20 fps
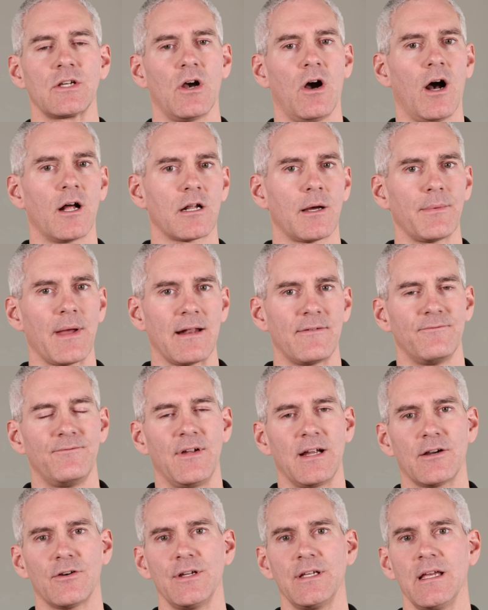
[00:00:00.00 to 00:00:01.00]
caught up and
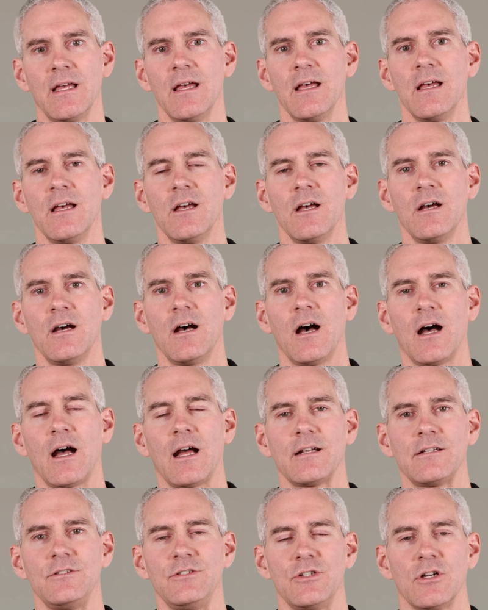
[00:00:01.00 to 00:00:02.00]
very
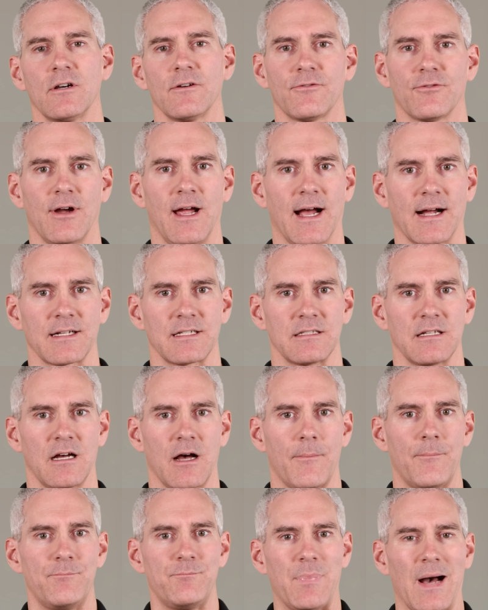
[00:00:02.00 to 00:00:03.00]
nerve wracked
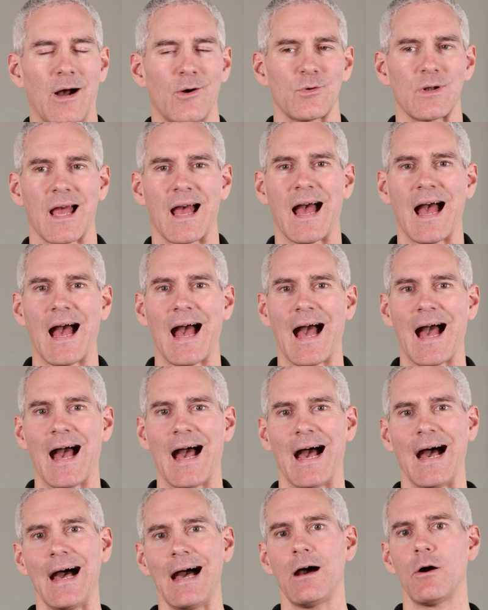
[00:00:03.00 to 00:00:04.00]
about
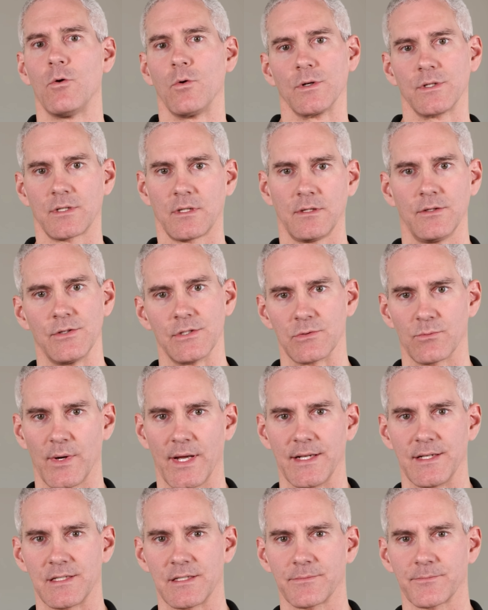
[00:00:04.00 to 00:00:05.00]
how to lose
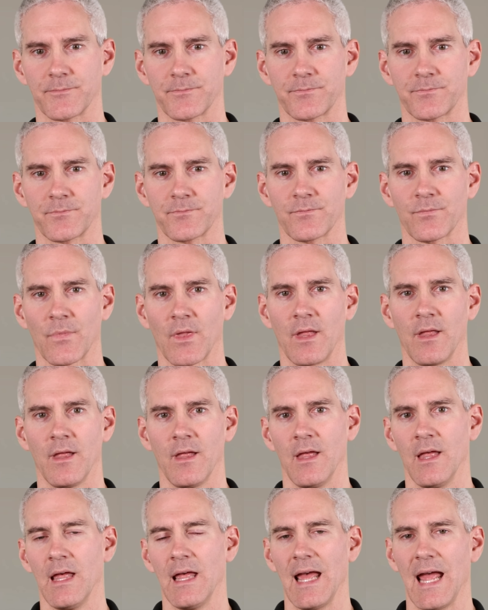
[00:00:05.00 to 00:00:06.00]
weight.
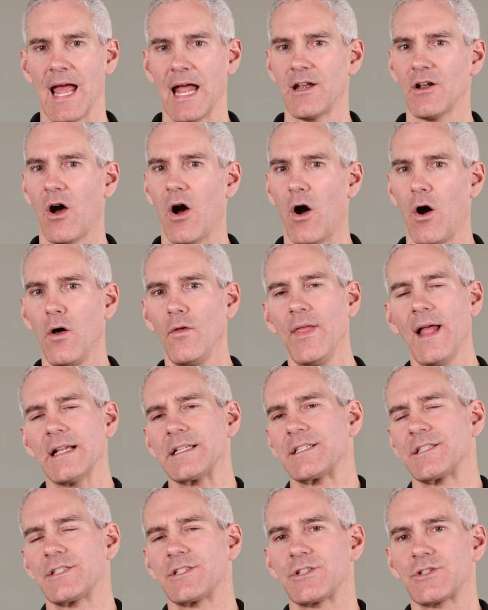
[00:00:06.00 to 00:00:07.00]
And all
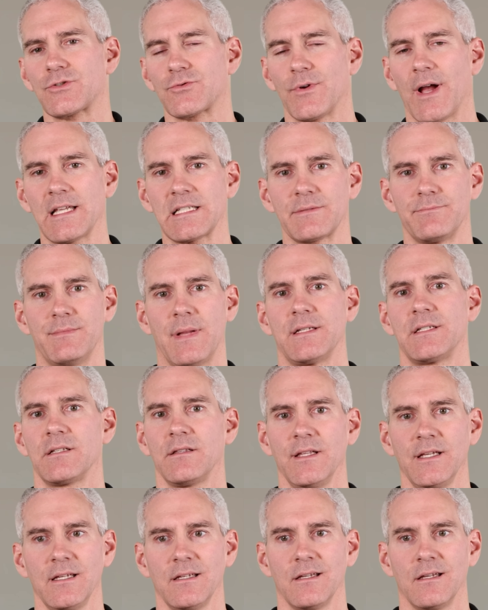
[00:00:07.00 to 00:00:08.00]
that stress
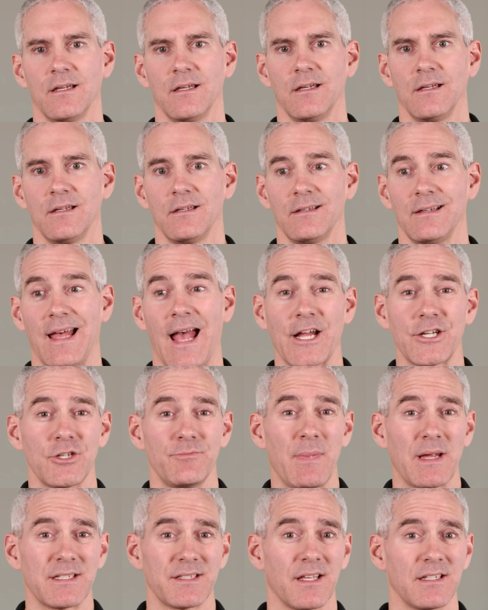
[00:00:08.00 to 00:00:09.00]
mentally
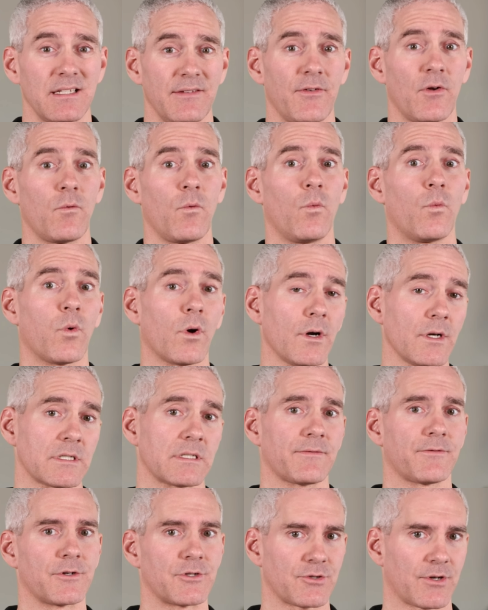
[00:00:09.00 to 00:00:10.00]
actually makes things even
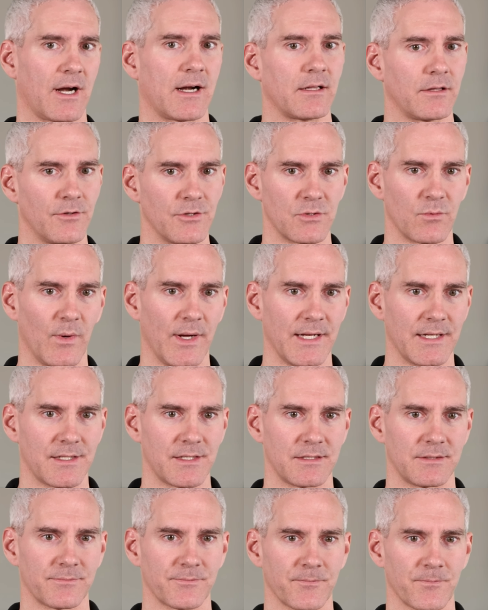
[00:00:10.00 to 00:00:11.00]
worse for trying to lose
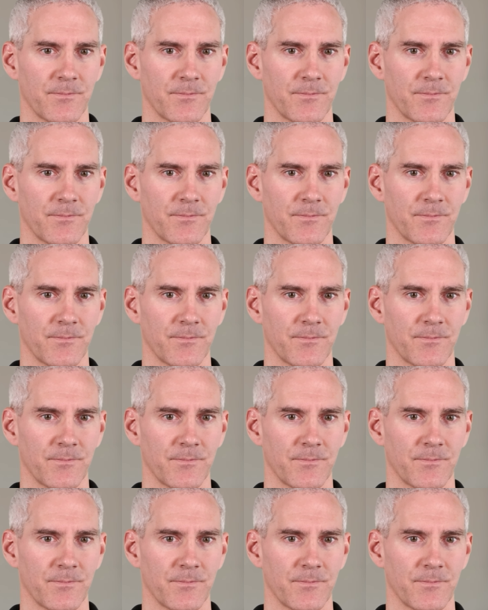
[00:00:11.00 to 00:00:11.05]
weight.